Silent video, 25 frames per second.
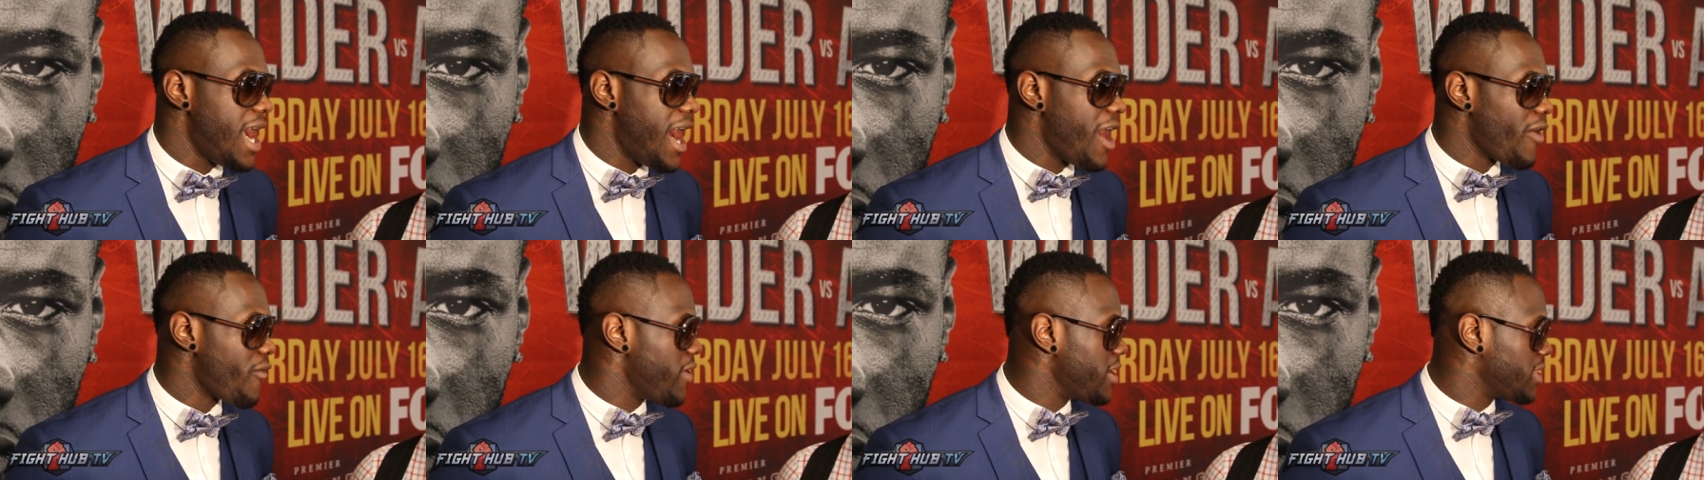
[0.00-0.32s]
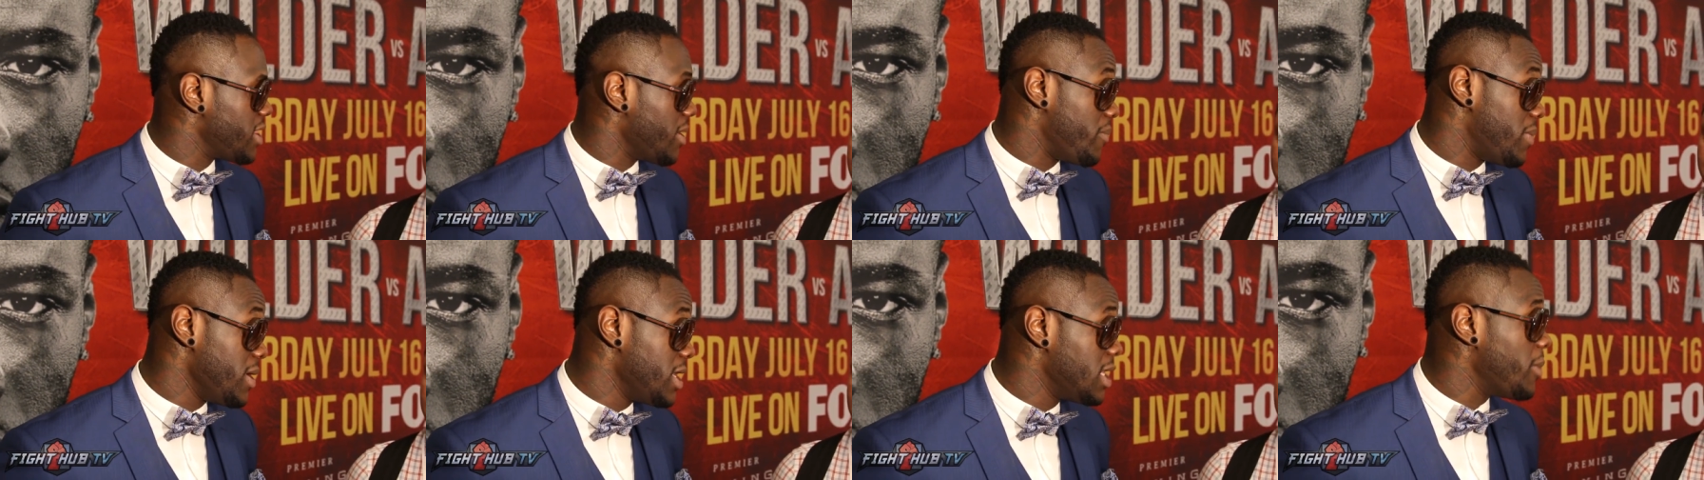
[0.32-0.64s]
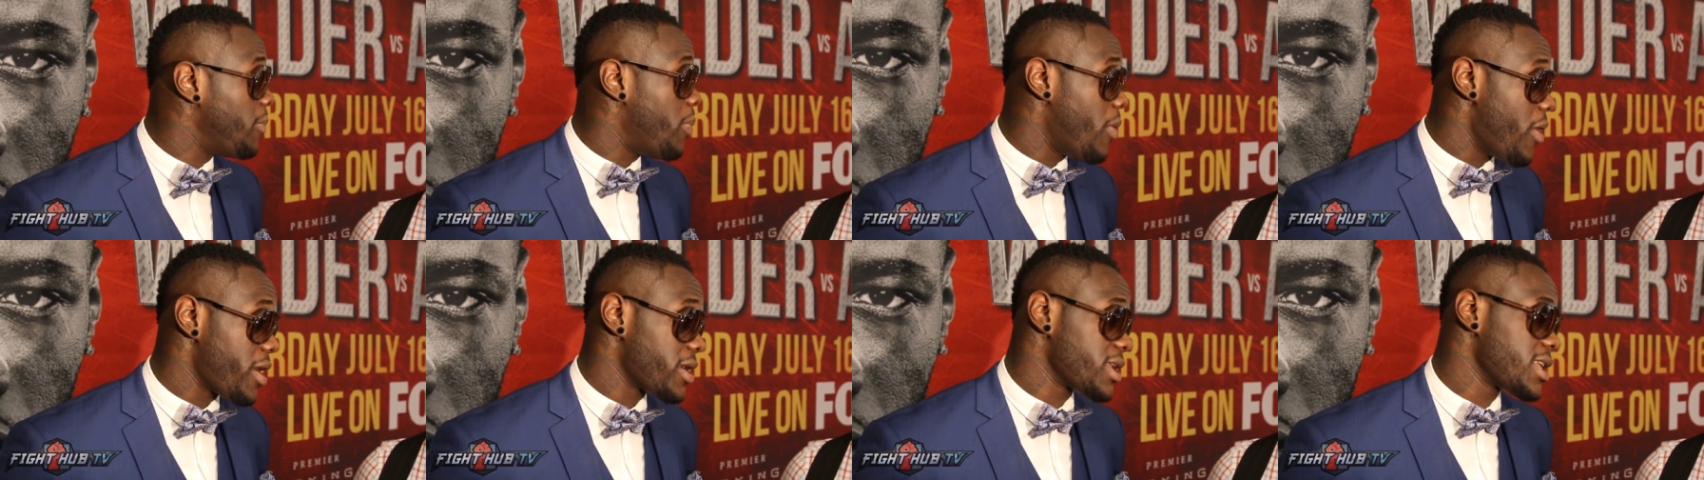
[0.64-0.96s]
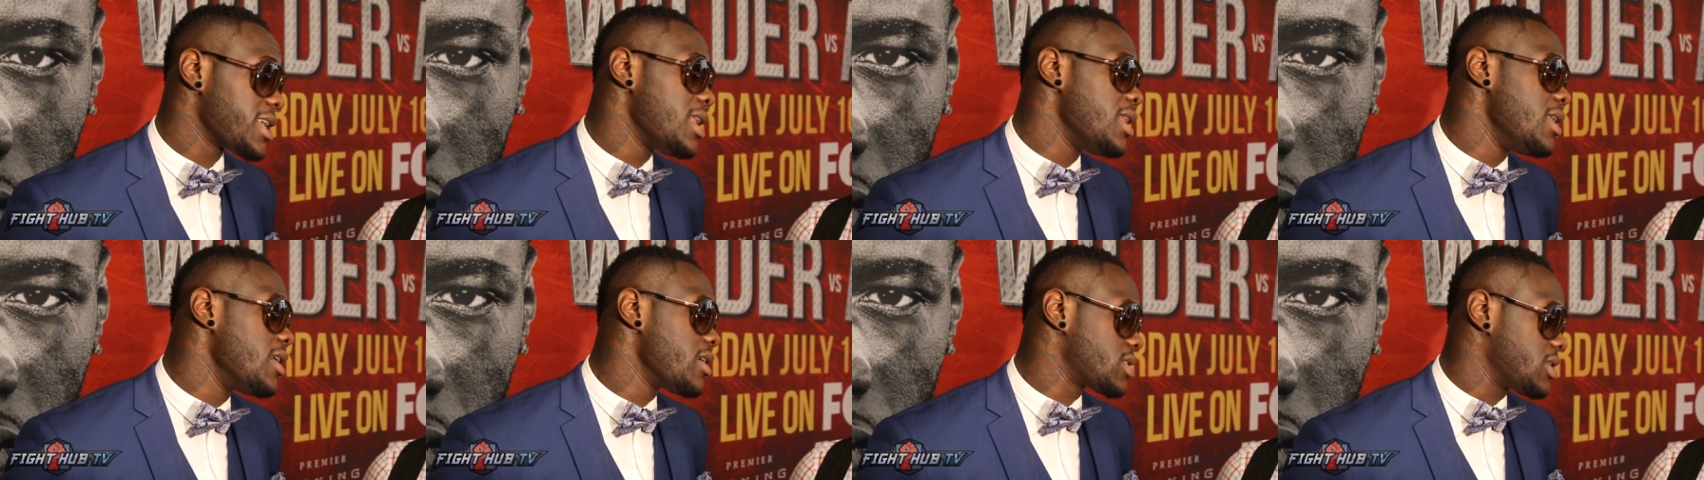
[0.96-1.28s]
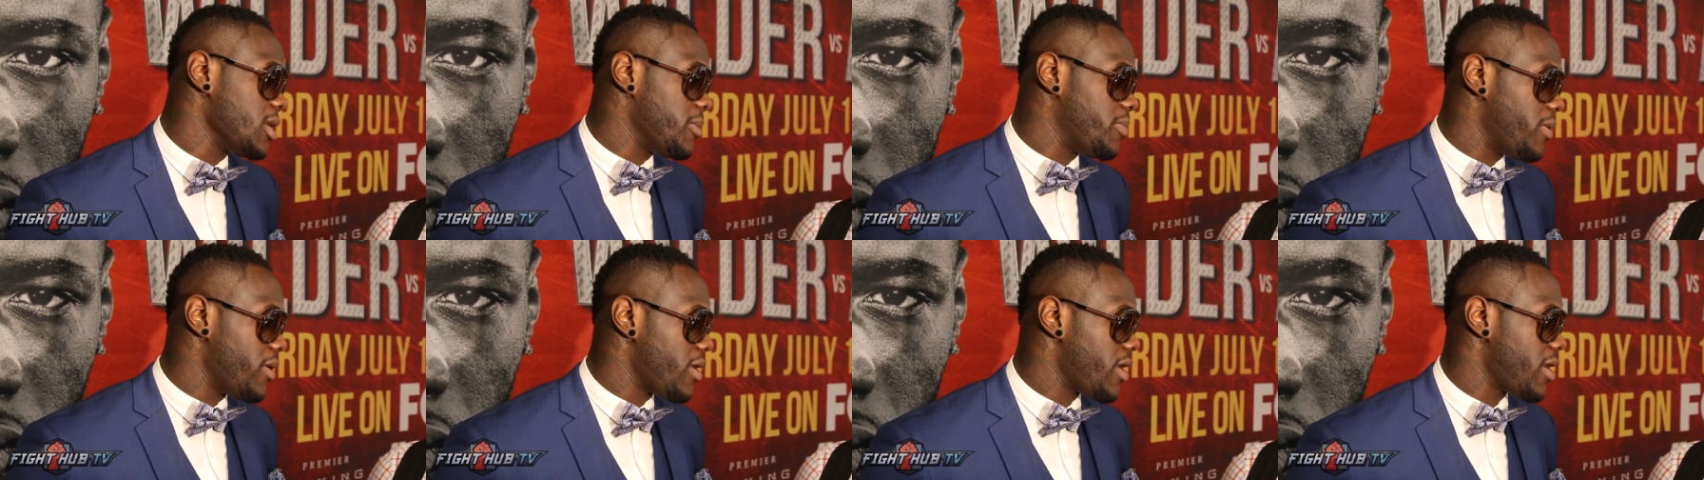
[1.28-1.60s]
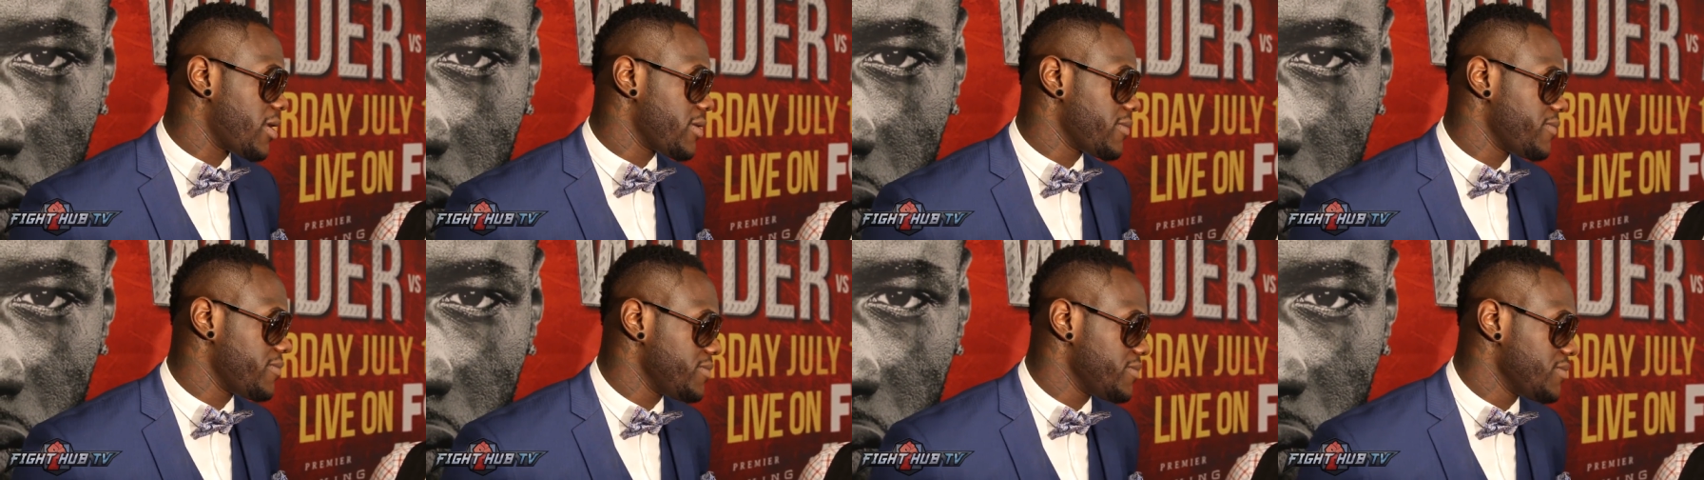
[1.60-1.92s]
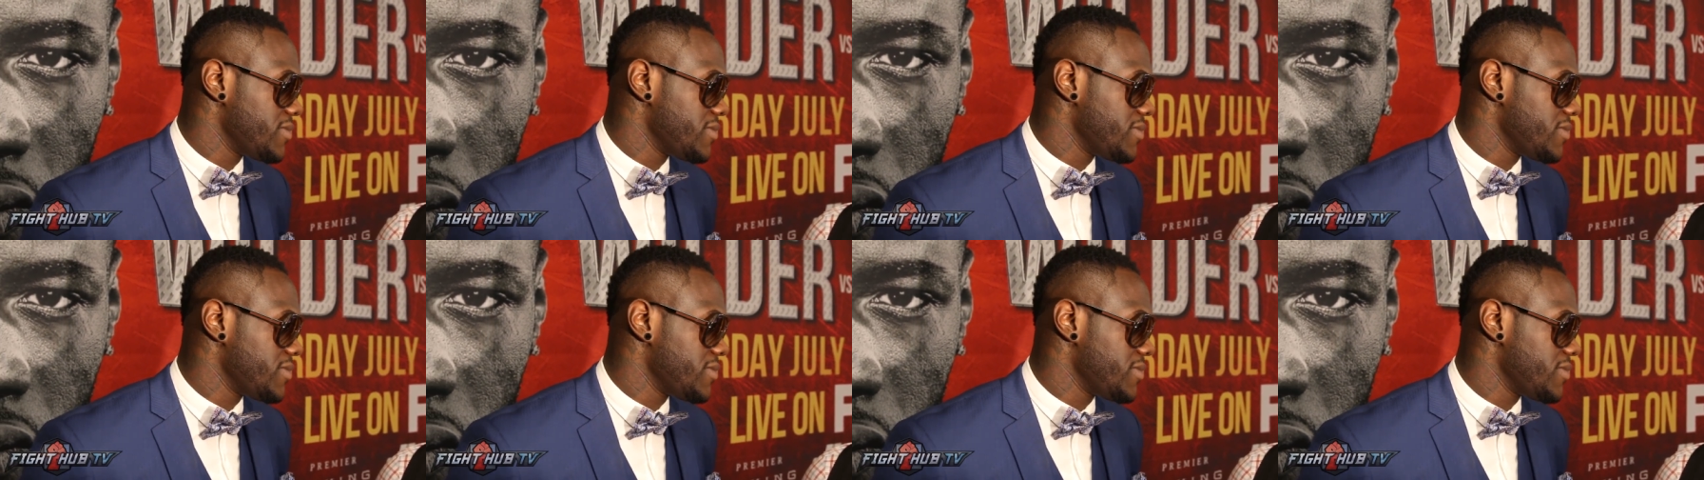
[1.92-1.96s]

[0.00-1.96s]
I'd rather be the part than look the part.